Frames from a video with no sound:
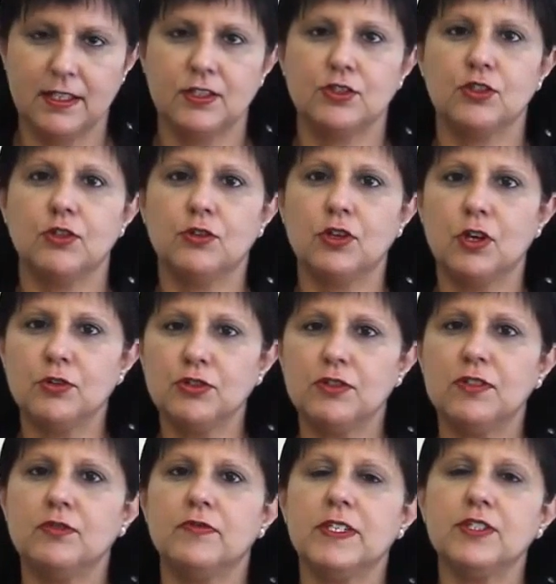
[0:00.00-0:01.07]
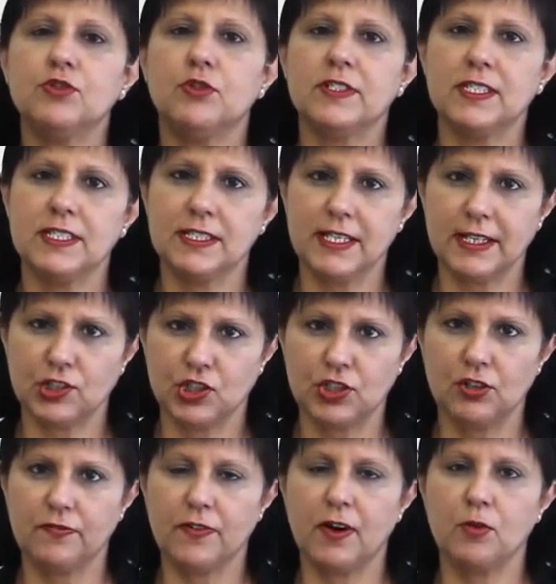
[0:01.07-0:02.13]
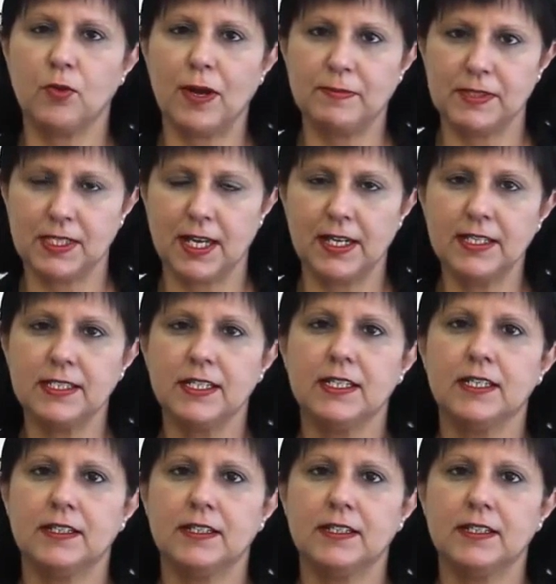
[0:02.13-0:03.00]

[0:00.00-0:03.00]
So go to the resources section of our website,